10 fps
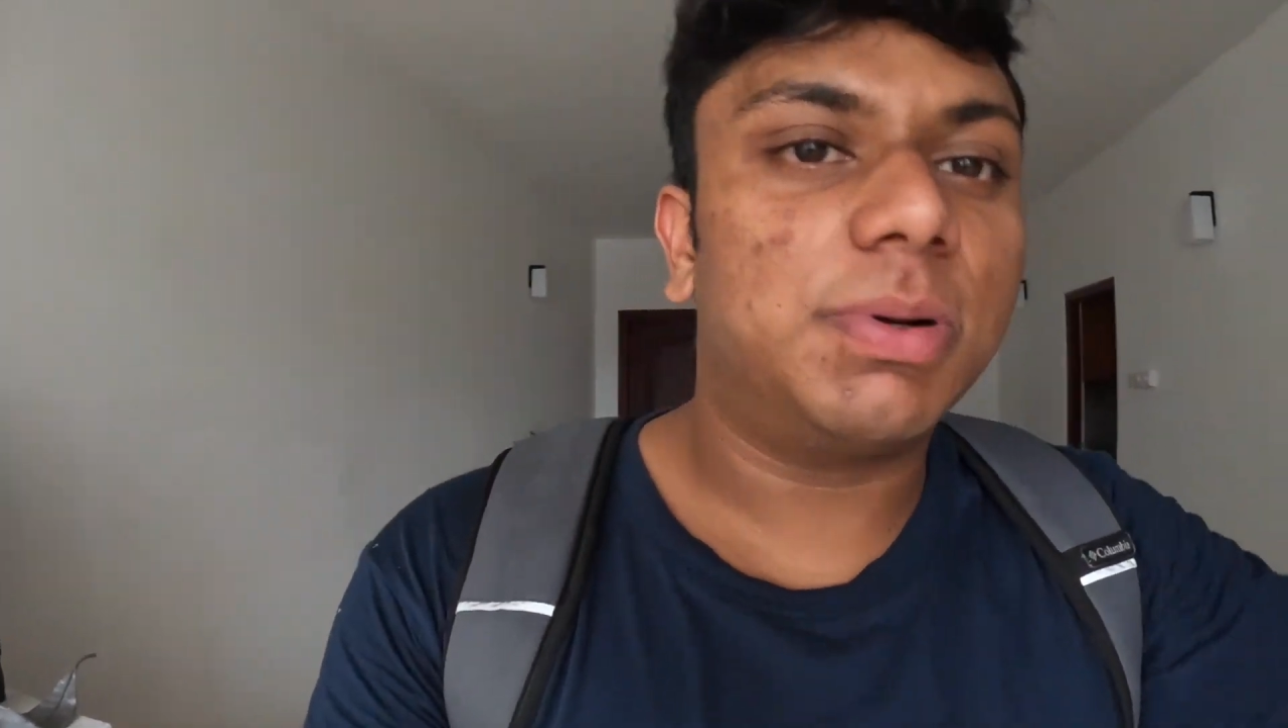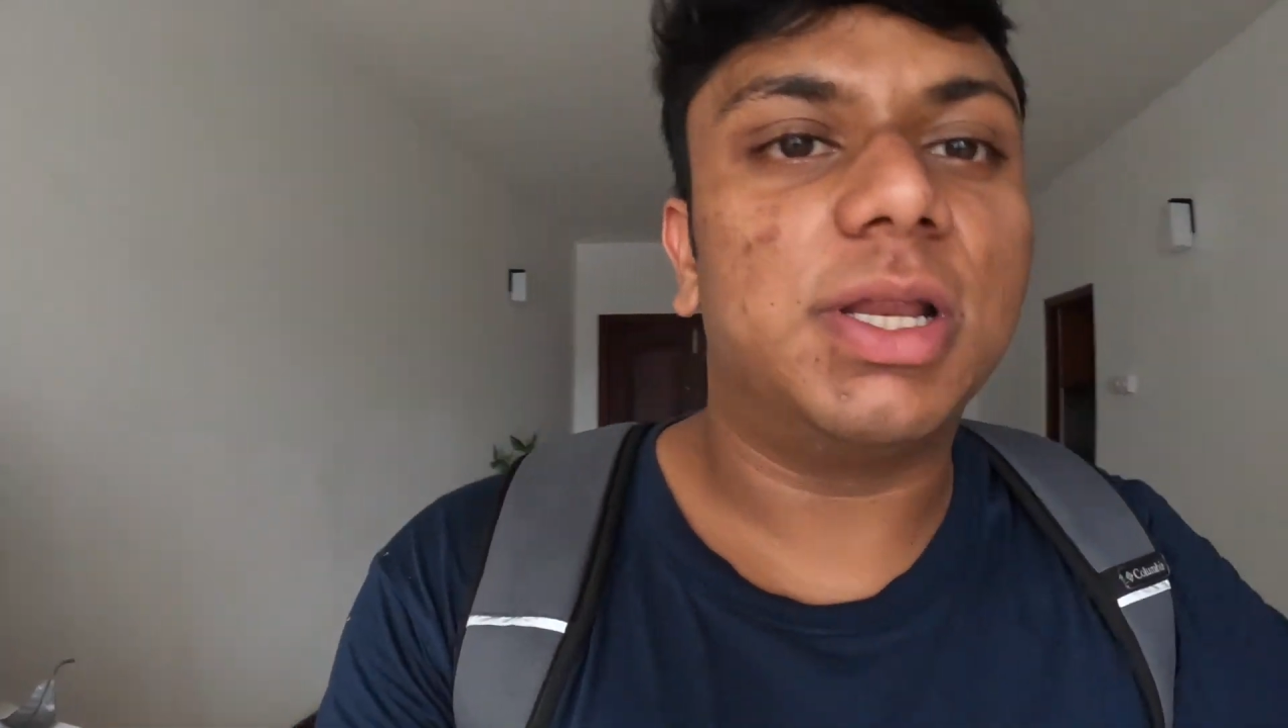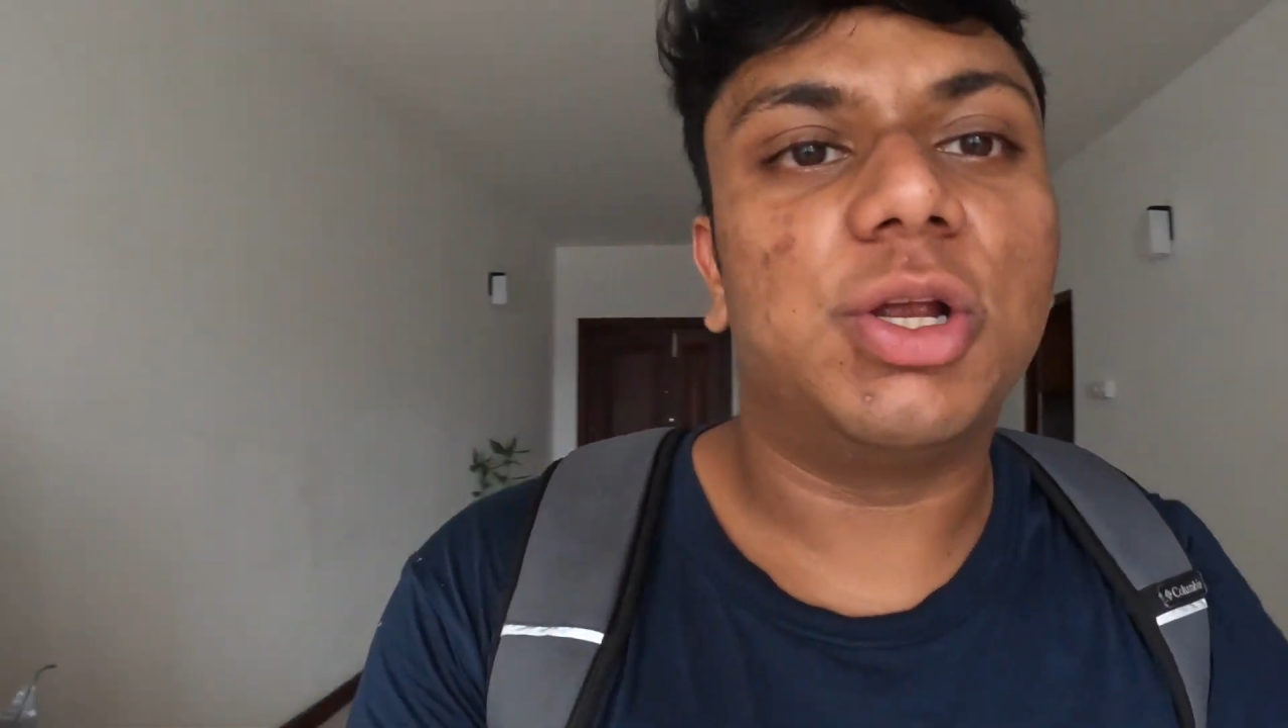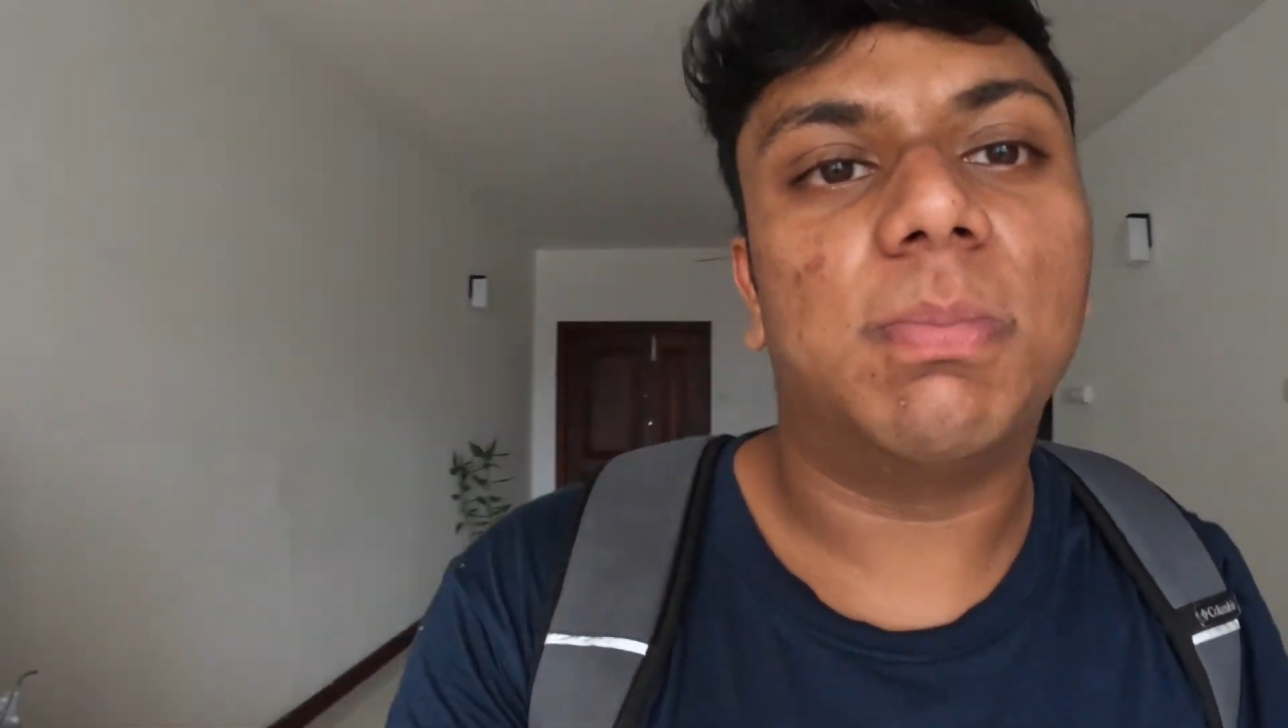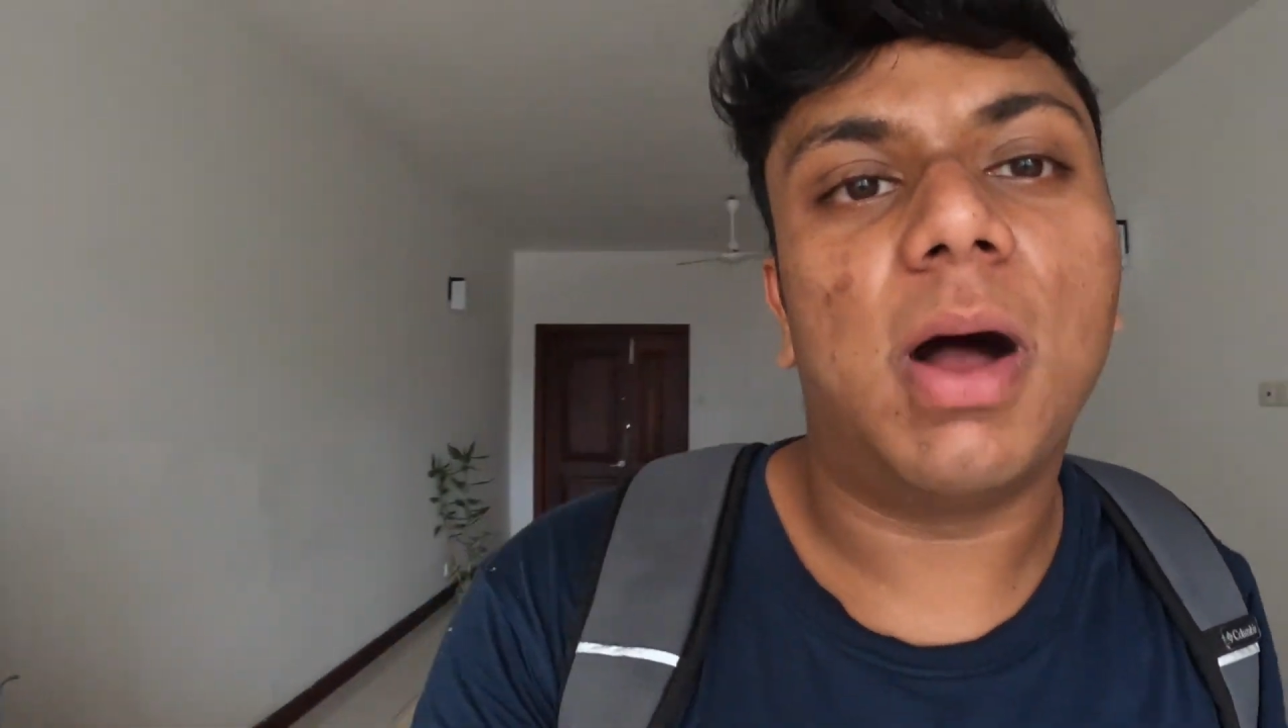put
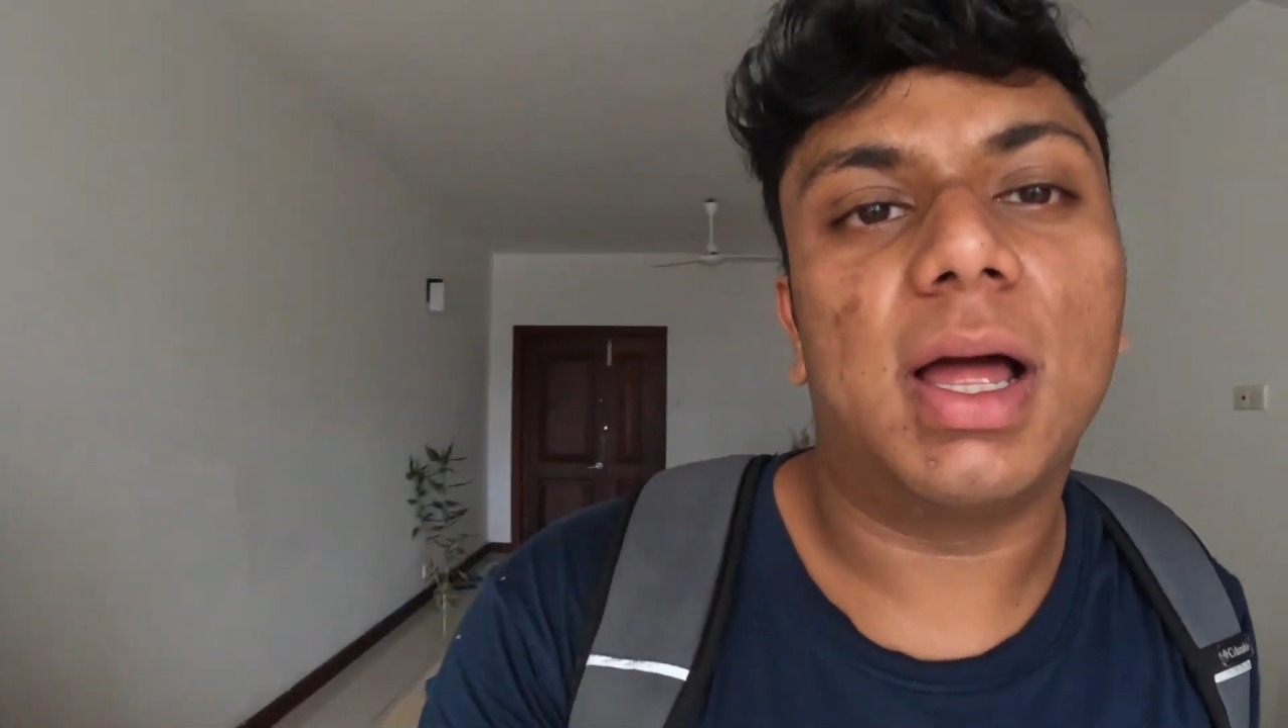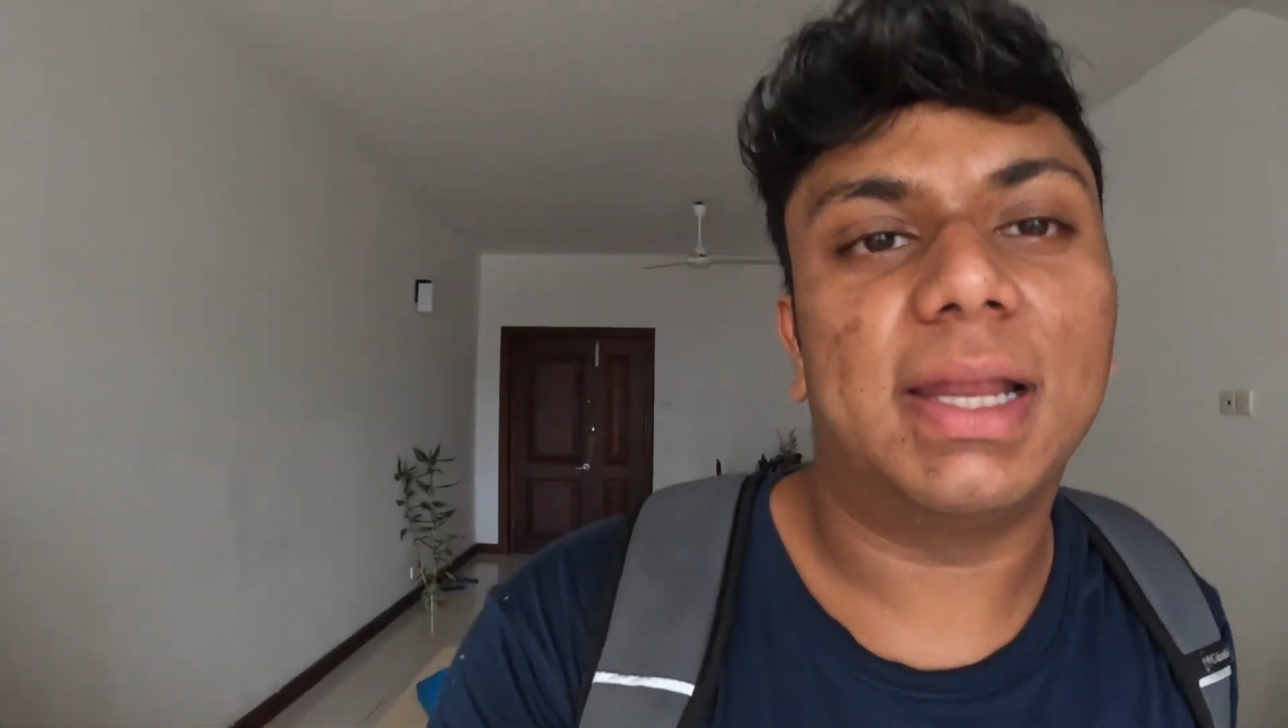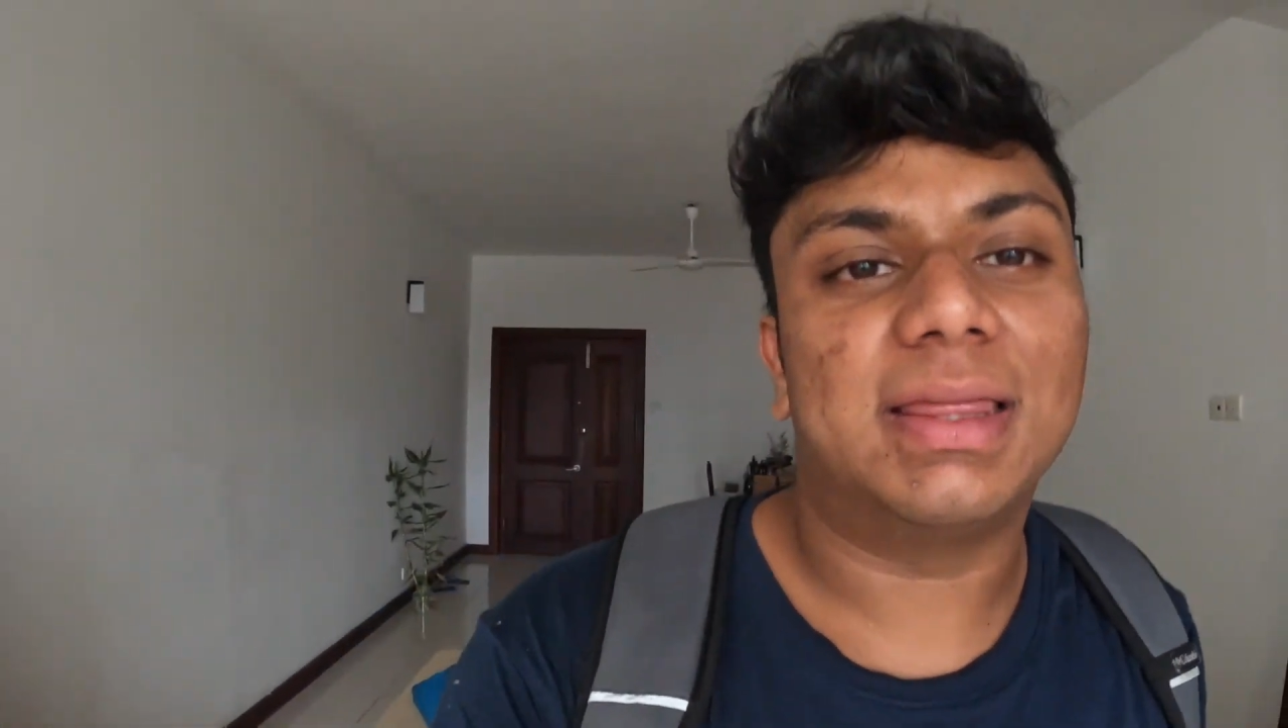in your pond.